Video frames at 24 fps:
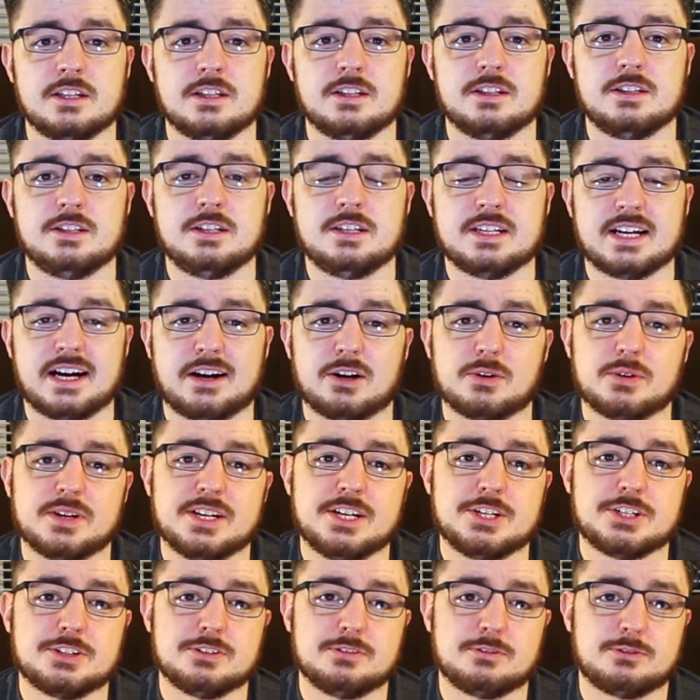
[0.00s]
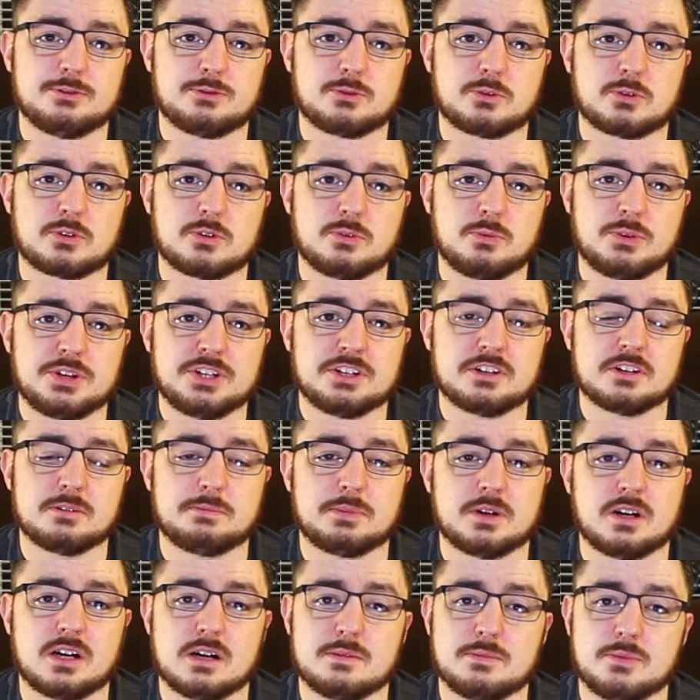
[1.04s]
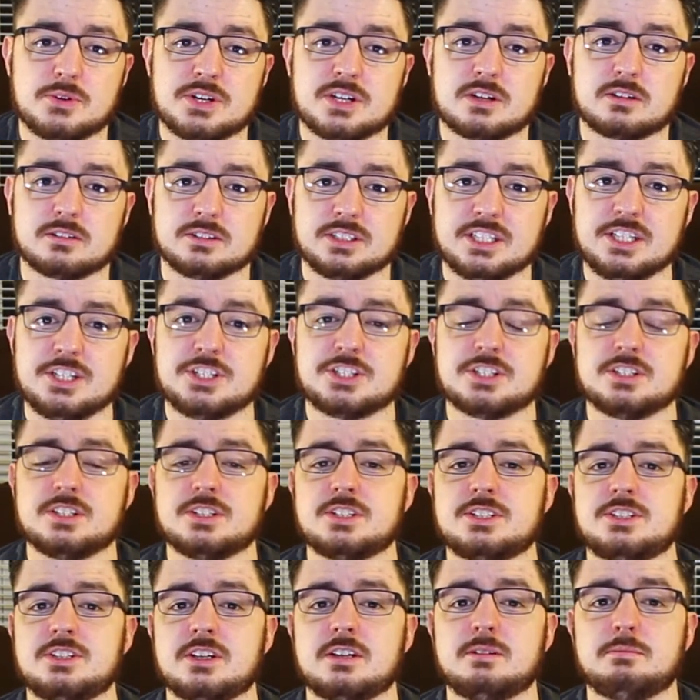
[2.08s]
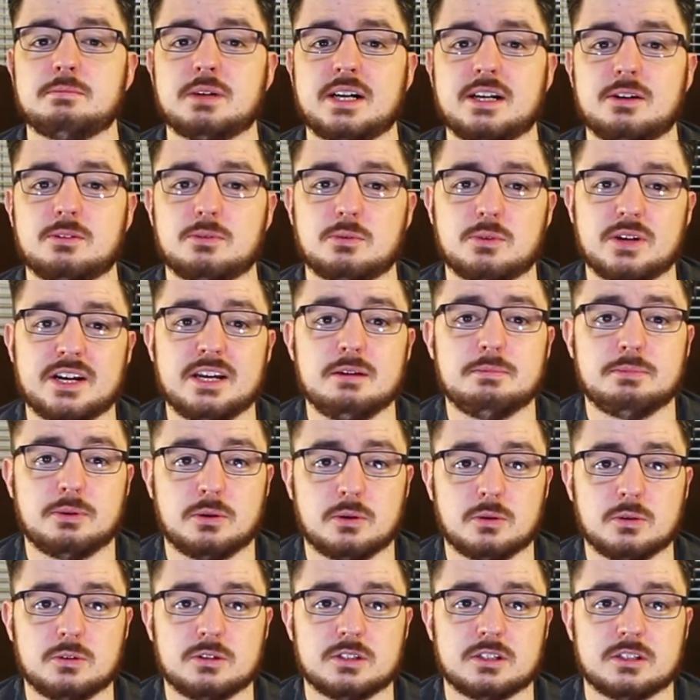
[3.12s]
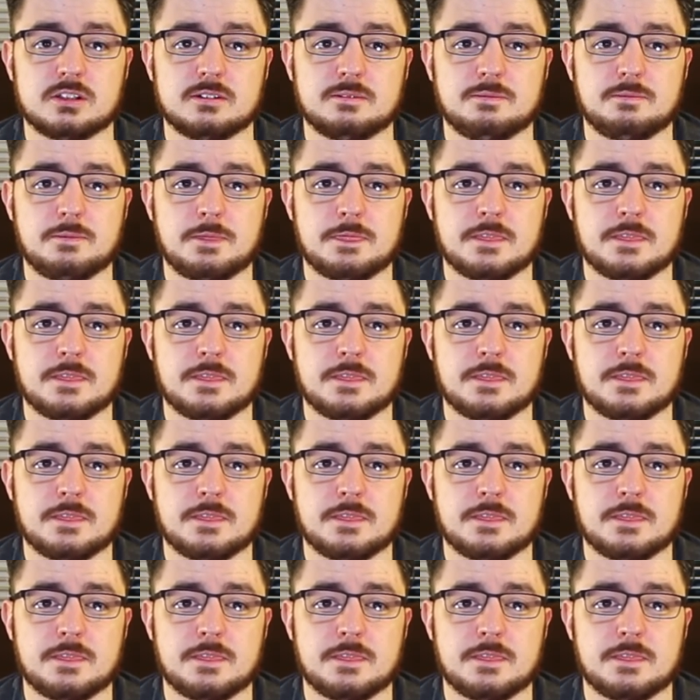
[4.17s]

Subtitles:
The narration for We Are Bob, We Are Legion is done by Ray Porter.